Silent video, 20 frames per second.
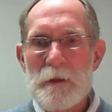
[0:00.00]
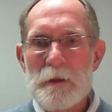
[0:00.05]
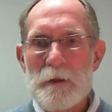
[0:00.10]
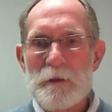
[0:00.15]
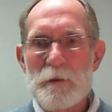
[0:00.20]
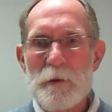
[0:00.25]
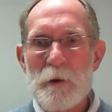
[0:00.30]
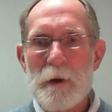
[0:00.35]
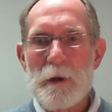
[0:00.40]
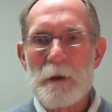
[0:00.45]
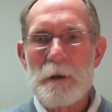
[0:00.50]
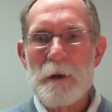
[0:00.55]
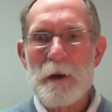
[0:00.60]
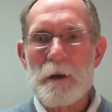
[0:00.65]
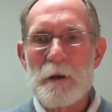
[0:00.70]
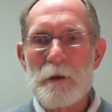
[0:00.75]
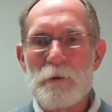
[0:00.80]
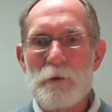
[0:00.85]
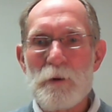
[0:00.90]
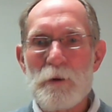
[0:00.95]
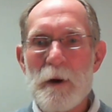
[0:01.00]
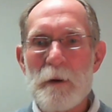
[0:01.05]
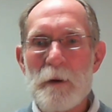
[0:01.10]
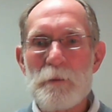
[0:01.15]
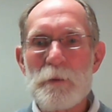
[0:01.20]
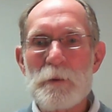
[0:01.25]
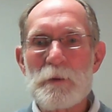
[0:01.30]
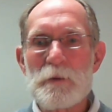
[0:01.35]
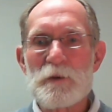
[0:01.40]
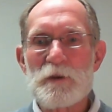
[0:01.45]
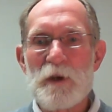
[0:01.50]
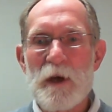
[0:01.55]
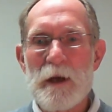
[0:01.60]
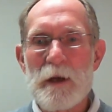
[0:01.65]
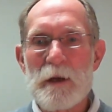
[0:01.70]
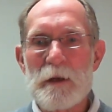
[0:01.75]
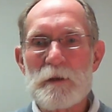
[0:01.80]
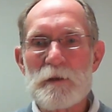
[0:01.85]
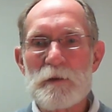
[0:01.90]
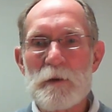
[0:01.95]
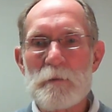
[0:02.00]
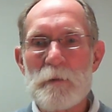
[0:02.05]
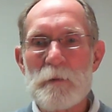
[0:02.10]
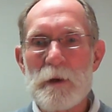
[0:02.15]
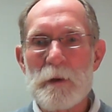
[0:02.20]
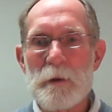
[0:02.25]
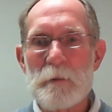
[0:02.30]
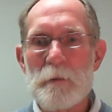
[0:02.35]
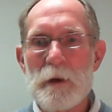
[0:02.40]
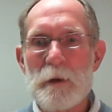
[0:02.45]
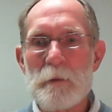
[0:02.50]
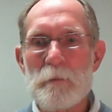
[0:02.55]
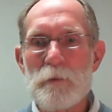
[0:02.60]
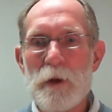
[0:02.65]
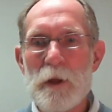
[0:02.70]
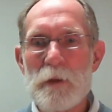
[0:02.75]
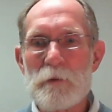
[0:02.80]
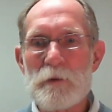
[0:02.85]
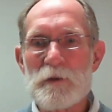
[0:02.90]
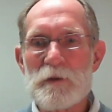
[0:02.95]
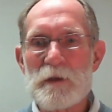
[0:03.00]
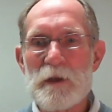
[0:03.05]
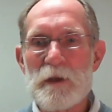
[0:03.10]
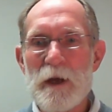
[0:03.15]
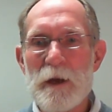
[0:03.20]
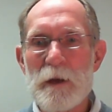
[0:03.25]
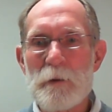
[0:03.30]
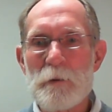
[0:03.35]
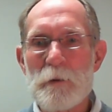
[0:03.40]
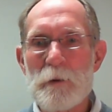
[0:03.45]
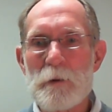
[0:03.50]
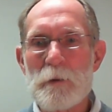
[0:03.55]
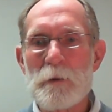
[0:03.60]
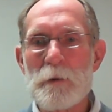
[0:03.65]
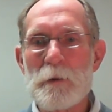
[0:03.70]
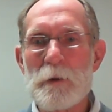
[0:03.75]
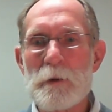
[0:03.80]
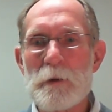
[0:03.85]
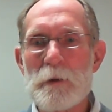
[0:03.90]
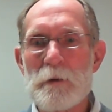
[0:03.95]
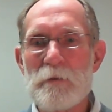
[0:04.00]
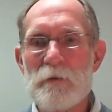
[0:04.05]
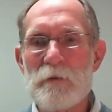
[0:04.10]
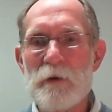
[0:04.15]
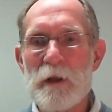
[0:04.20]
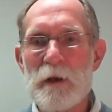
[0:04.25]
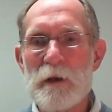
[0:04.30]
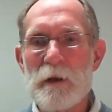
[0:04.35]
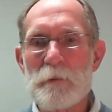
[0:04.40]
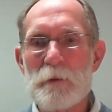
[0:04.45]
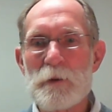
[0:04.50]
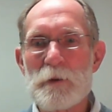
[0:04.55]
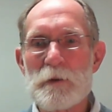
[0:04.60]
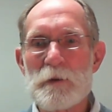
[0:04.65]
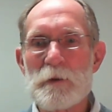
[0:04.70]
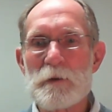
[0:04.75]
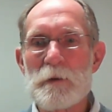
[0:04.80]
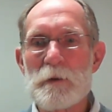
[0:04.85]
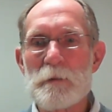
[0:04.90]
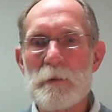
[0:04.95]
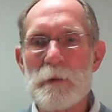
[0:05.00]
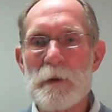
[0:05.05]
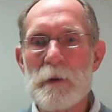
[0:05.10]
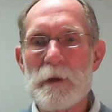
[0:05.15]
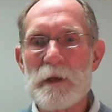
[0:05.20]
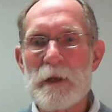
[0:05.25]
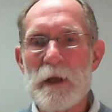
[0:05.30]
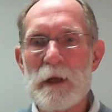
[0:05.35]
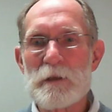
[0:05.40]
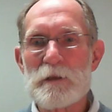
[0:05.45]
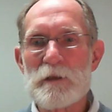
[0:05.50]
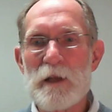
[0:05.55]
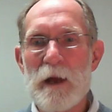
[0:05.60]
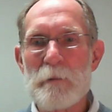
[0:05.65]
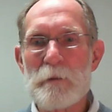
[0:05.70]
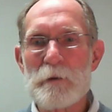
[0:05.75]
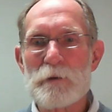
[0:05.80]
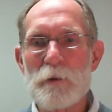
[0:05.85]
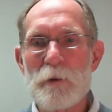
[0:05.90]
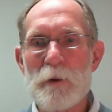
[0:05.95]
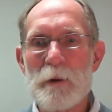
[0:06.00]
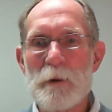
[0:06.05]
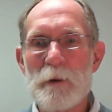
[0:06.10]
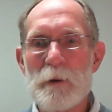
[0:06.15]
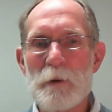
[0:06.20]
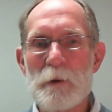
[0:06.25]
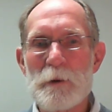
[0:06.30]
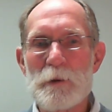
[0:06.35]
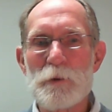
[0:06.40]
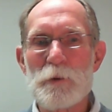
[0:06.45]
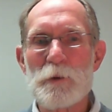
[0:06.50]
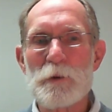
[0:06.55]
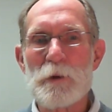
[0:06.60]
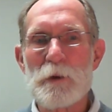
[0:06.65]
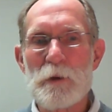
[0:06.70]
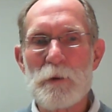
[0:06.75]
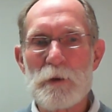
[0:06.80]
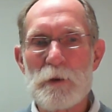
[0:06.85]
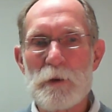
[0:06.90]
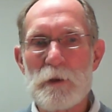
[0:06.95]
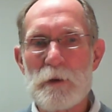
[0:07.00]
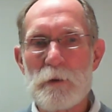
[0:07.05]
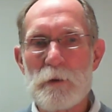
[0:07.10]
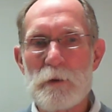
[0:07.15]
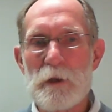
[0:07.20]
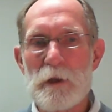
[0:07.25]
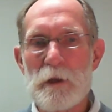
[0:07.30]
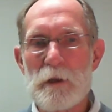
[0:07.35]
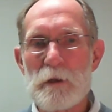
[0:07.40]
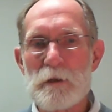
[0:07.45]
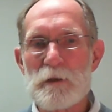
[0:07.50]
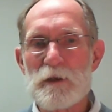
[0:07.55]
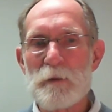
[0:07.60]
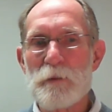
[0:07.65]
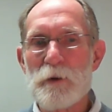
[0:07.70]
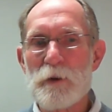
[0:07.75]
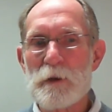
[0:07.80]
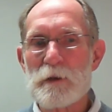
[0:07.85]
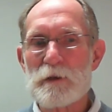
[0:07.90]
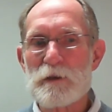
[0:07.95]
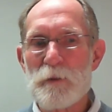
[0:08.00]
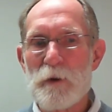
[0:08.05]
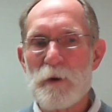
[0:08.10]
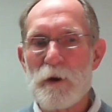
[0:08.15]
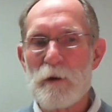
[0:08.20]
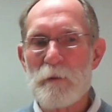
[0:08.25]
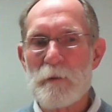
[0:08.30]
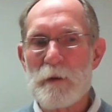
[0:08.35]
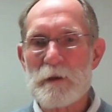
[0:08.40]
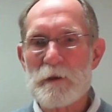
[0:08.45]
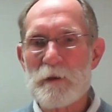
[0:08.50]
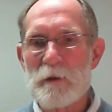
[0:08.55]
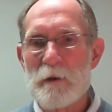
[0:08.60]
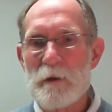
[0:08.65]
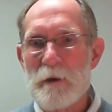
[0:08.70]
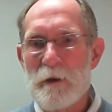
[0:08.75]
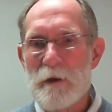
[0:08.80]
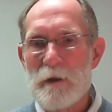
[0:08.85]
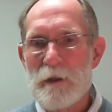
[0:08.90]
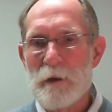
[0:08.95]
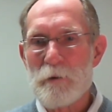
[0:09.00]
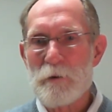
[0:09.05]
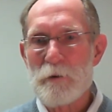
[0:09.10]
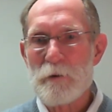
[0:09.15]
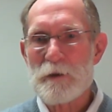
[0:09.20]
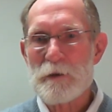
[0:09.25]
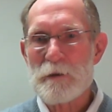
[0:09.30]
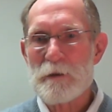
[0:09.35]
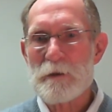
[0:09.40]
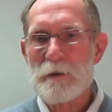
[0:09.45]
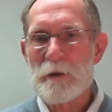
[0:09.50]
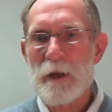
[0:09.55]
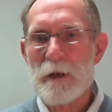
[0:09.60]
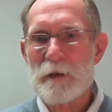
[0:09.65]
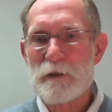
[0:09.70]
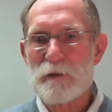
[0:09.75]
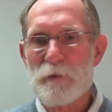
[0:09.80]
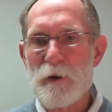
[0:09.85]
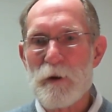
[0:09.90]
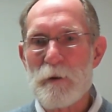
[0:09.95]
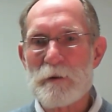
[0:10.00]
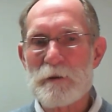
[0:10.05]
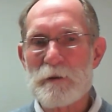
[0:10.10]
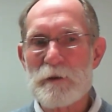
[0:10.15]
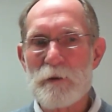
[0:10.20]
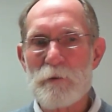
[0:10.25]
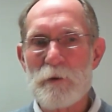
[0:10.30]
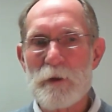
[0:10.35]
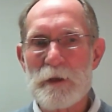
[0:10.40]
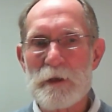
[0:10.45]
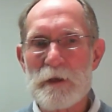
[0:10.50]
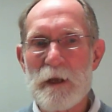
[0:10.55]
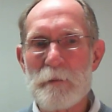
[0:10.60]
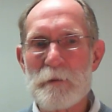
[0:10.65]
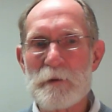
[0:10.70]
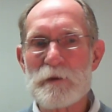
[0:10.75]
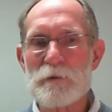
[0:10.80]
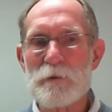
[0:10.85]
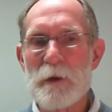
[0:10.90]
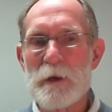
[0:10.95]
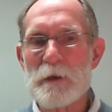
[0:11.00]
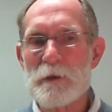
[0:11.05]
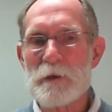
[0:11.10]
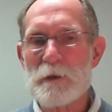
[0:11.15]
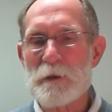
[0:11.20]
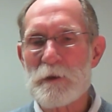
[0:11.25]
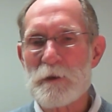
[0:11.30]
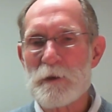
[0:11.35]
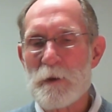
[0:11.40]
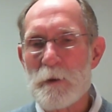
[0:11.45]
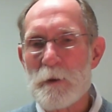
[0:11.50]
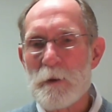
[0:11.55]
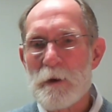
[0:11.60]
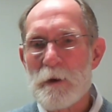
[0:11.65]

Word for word: So I, I grew up with science. My, my brothers and I were invited up to my dad's laboratory. He would do simple experiments. They were not experiments, they were really demonstrations,